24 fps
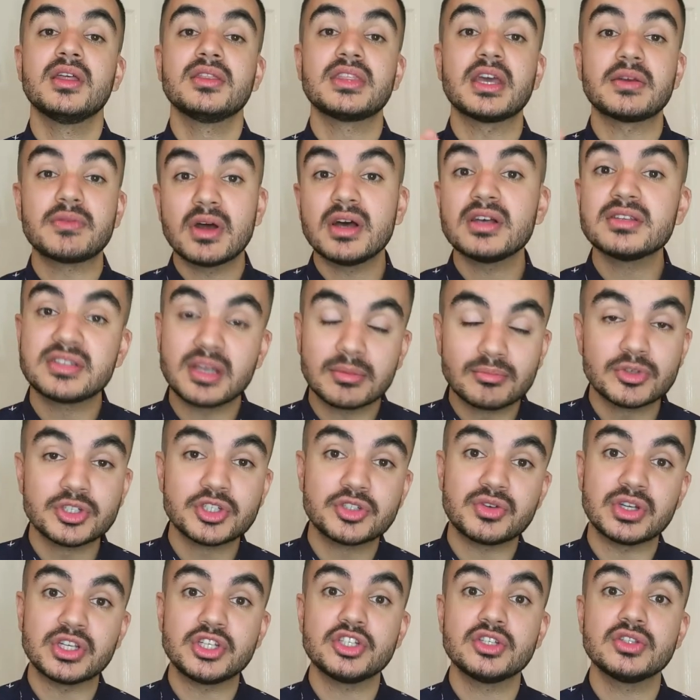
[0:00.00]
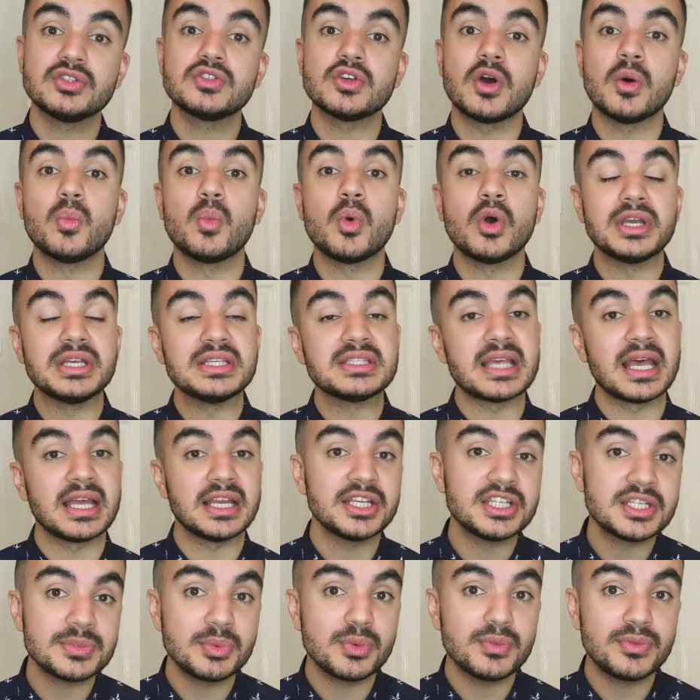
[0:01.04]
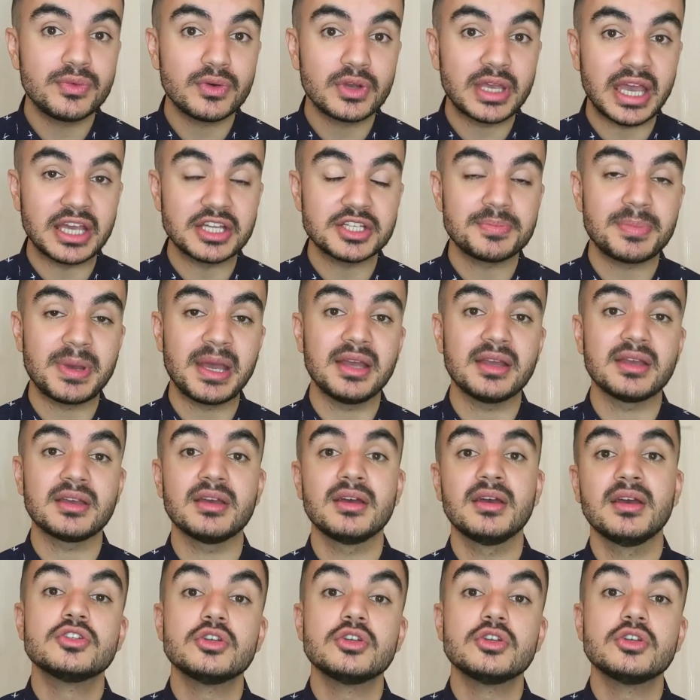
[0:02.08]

There are some restrictions on what is eligible for cashback,